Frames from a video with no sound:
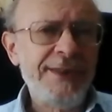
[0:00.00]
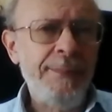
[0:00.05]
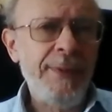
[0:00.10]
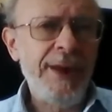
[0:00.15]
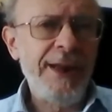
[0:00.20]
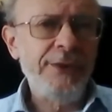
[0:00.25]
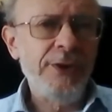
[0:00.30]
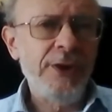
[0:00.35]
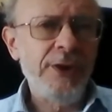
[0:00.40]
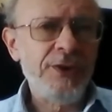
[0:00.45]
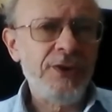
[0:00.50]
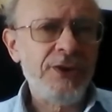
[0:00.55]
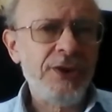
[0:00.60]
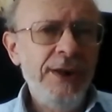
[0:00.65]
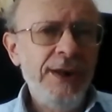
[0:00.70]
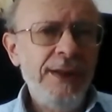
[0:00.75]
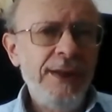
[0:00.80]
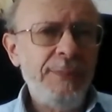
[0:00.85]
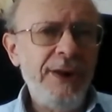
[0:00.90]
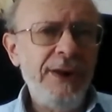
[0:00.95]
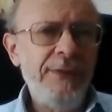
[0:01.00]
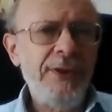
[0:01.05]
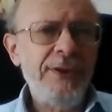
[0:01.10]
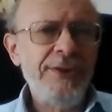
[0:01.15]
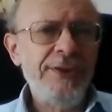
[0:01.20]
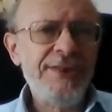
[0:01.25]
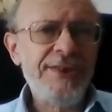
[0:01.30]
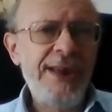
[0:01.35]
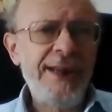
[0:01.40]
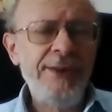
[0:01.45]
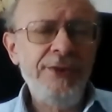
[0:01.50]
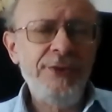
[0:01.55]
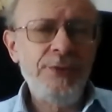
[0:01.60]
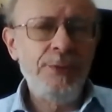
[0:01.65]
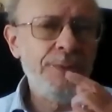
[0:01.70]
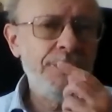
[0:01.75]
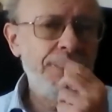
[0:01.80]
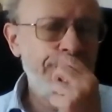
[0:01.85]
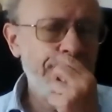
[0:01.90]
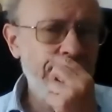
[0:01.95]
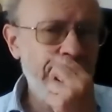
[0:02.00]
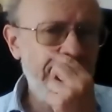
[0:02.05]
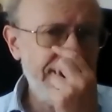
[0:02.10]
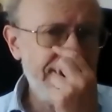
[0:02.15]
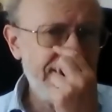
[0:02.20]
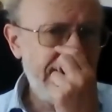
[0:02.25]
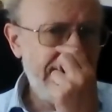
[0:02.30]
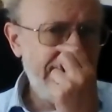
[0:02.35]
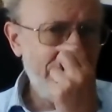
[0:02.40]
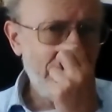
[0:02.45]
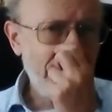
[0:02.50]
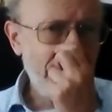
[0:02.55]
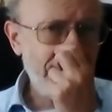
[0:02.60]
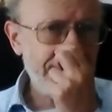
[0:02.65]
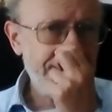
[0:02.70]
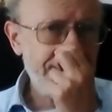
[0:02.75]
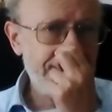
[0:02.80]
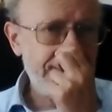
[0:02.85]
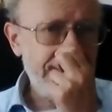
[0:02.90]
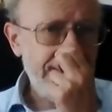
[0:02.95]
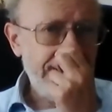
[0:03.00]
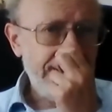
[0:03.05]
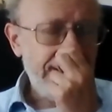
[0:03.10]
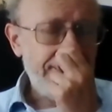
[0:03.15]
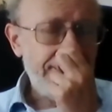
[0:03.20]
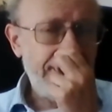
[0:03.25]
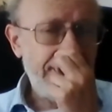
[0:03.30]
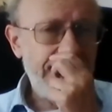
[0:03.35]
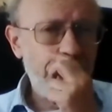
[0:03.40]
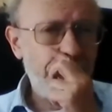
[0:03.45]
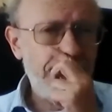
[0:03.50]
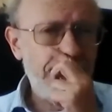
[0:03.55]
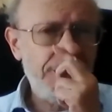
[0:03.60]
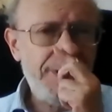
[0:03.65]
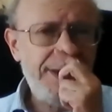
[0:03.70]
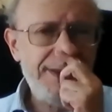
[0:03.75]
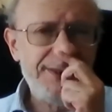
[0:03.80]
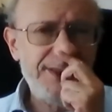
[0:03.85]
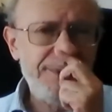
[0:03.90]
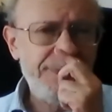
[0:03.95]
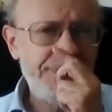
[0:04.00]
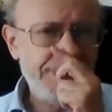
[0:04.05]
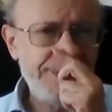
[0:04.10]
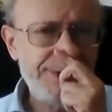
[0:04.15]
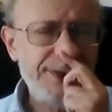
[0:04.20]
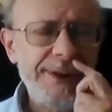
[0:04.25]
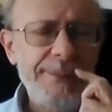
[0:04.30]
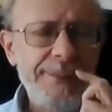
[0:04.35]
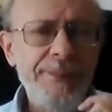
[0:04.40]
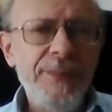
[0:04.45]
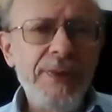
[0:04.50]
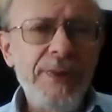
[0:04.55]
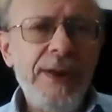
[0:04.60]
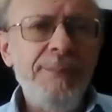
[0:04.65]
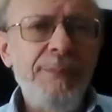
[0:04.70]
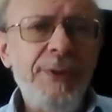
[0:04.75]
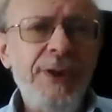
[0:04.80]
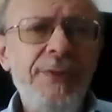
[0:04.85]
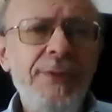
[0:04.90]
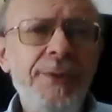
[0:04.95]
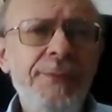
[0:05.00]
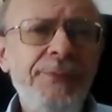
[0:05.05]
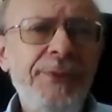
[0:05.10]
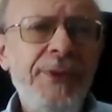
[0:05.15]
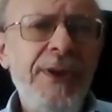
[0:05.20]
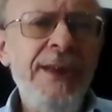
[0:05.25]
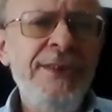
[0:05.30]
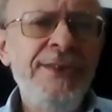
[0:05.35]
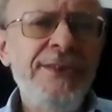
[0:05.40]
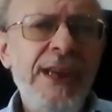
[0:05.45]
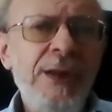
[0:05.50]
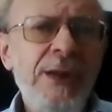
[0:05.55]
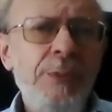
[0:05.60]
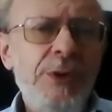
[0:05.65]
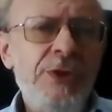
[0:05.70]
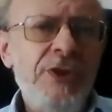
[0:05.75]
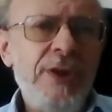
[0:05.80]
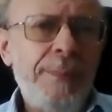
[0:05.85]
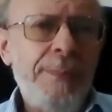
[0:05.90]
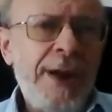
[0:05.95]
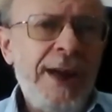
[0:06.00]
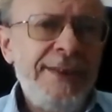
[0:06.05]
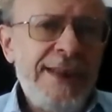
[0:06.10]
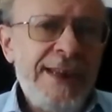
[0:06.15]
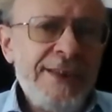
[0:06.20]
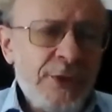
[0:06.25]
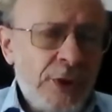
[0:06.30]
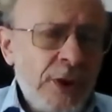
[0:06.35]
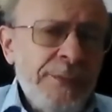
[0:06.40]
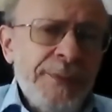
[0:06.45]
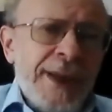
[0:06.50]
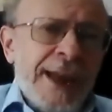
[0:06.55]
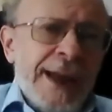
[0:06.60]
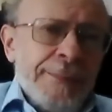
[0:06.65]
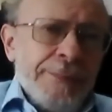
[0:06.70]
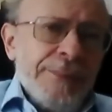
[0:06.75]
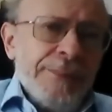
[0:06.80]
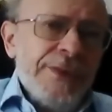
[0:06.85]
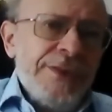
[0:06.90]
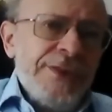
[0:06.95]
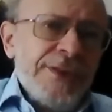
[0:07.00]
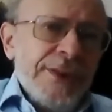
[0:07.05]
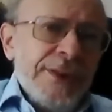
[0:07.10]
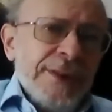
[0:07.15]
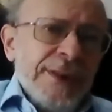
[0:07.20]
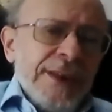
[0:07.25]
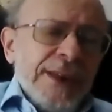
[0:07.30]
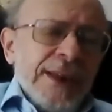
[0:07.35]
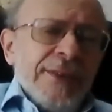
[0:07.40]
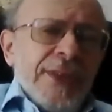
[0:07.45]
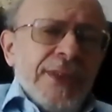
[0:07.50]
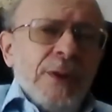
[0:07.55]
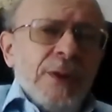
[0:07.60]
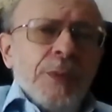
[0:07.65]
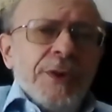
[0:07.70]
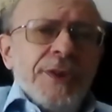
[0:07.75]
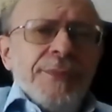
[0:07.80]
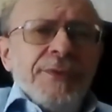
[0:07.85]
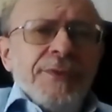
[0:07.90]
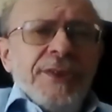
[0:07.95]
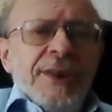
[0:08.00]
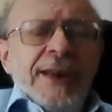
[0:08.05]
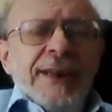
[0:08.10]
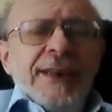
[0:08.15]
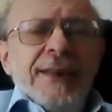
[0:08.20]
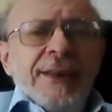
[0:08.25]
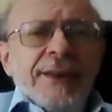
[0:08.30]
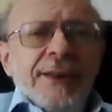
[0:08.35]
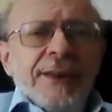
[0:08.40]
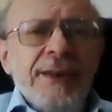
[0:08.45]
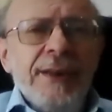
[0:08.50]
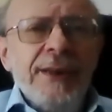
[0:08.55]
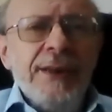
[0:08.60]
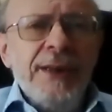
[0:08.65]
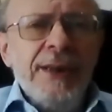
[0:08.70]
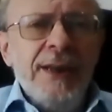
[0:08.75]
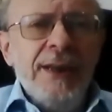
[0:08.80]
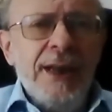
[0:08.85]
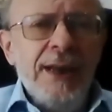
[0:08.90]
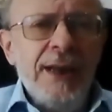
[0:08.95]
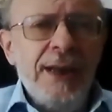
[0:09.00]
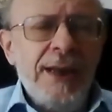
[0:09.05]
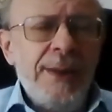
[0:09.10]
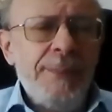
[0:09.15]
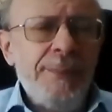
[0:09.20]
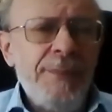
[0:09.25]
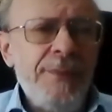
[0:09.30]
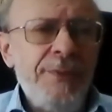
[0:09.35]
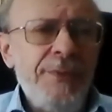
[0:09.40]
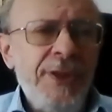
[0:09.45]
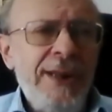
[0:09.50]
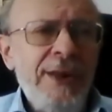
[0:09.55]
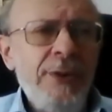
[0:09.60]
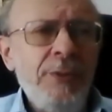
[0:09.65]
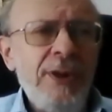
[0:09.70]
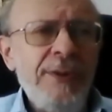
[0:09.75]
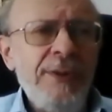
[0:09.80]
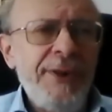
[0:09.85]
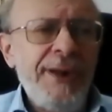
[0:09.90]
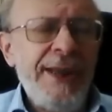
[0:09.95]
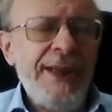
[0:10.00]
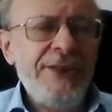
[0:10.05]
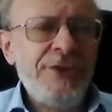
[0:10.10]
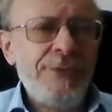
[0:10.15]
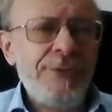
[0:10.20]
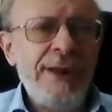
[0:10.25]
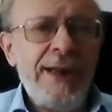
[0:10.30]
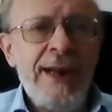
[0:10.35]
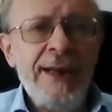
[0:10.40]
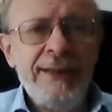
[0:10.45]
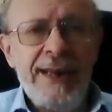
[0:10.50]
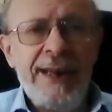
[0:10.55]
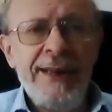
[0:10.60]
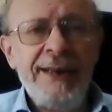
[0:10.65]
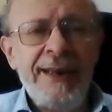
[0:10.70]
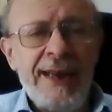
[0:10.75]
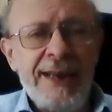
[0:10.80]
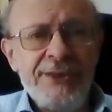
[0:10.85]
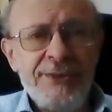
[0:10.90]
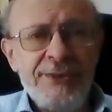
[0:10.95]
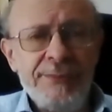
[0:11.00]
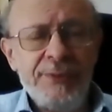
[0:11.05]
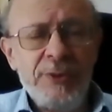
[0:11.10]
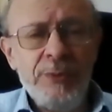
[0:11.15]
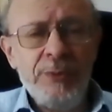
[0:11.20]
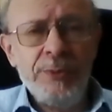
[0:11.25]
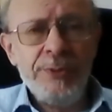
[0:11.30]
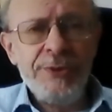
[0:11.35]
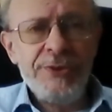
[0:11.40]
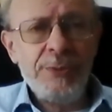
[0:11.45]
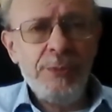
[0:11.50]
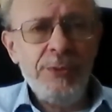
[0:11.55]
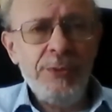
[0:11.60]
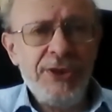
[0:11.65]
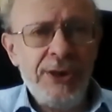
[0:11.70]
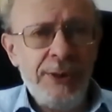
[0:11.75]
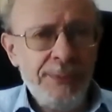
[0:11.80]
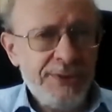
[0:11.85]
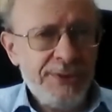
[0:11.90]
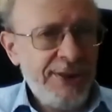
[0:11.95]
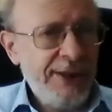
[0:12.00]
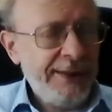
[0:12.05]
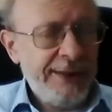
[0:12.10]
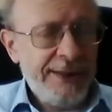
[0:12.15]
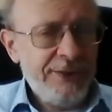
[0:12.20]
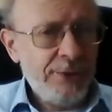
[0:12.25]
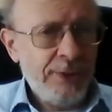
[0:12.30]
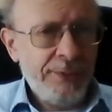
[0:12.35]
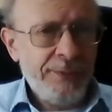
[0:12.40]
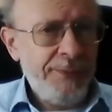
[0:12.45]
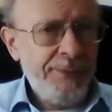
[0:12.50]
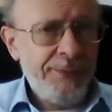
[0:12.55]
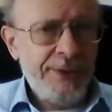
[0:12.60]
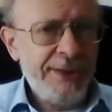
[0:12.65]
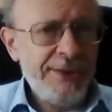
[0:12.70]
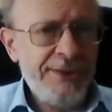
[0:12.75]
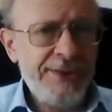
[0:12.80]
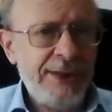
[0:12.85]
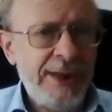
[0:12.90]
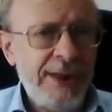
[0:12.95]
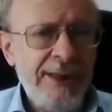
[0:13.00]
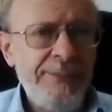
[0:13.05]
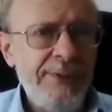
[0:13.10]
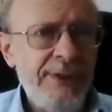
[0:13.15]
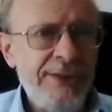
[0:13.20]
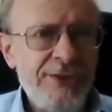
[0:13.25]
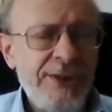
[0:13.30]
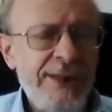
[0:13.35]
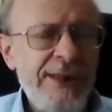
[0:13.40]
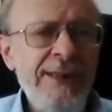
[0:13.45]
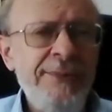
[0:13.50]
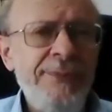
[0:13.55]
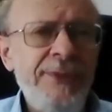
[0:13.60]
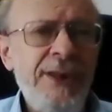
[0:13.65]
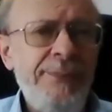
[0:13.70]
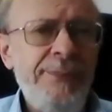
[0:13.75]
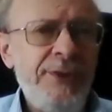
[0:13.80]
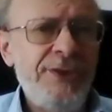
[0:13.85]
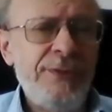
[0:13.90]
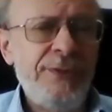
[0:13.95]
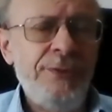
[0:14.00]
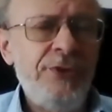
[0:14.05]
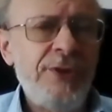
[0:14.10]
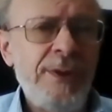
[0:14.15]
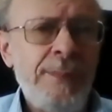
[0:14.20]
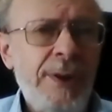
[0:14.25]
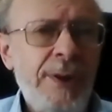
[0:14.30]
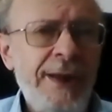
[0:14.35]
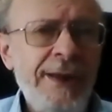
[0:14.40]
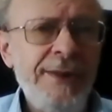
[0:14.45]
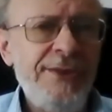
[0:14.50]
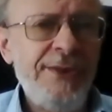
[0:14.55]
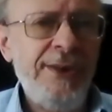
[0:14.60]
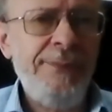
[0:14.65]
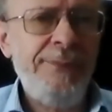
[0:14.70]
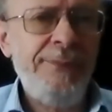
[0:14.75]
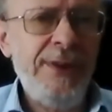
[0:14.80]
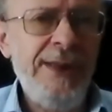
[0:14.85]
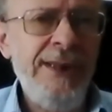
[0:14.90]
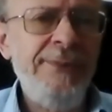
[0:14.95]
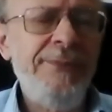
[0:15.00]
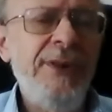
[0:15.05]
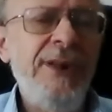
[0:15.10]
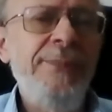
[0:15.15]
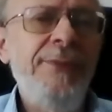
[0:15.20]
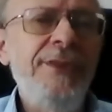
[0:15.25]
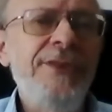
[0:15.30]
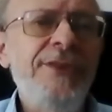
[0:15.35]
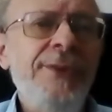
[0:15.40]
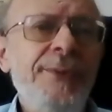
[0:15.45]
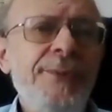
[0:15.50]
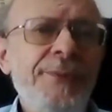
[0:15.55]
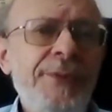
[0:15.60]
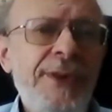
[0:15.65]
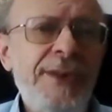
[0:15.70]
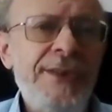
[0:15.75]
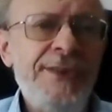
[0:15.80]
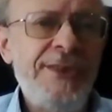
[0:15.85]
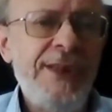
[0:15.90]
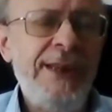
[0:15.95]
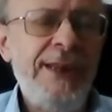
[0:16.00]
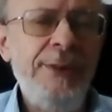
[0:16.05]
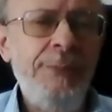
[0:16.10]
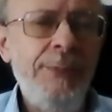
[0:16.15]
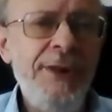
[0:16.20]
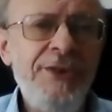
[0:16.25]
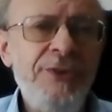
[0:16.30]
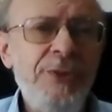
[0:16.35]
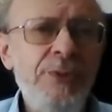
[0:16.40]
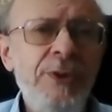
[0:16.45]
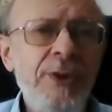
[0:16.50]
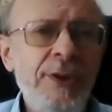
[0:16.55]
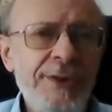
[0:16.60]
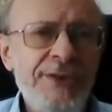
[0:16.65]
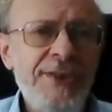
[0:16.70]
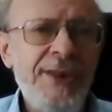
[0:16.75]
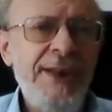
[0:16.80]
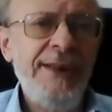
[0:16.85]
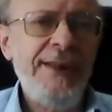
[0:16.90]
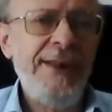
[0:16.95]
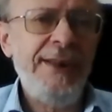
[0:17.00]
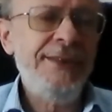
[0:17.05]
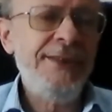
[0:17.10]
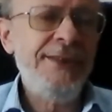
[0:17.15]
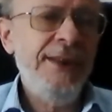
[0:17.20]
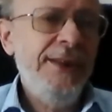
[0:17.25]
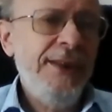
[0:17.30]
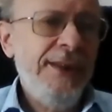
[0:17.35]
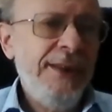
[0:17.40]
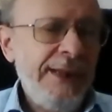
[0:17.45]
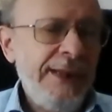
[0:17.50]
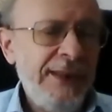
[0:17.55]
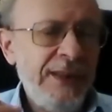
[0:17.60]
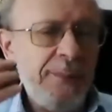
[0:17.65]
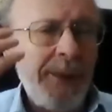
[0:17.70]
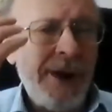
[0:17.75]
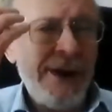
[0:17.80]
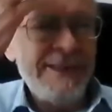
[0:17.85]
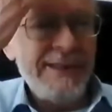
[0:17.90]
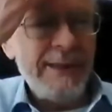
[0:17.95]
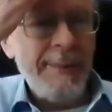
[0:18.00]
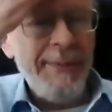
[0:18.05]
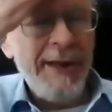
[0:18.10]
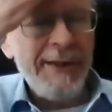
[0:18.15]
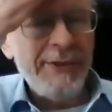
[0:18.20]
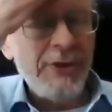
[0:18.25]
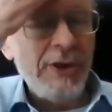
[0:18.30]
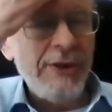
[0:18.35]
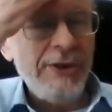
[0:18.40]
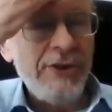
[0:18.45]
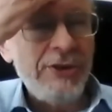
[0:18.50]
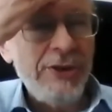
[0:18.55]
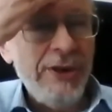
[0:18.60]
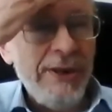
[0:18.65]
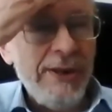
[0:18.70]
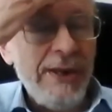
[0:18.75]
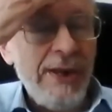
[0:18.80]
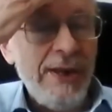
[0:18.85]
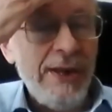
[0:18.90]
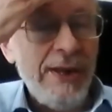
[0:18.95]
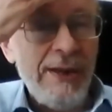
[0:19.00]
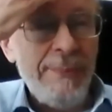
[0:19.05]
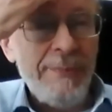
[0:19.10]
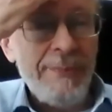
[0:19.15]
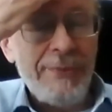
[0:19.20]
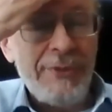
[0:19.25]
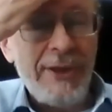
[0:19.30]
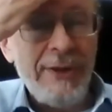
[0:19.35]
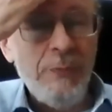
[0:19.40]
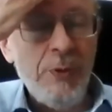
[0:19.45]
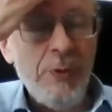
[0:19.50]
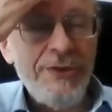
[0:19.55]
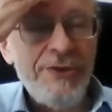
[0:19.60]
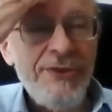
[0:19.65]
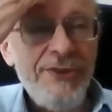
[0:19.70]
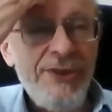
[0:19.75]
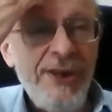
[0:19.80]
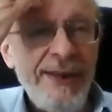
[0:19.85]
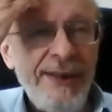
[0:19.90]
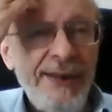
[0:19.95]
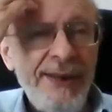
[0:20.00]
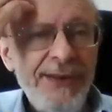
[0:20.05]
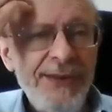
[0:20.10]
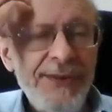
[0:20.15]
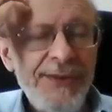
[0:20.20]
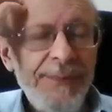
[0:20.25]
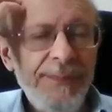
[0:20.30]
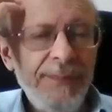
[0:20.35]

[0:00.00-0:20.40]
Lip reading: HaMikdash. But if the second or the third day was, then it would have been different. But if the first day was Shabbat, as often happens, they would have taken the Lulav and Esrog, unlike us, of course. We don't take it on the first day, even if it's on Shabbat, even if it's on the first day, we do not take it. In the Beis HaMikdash, they would take it.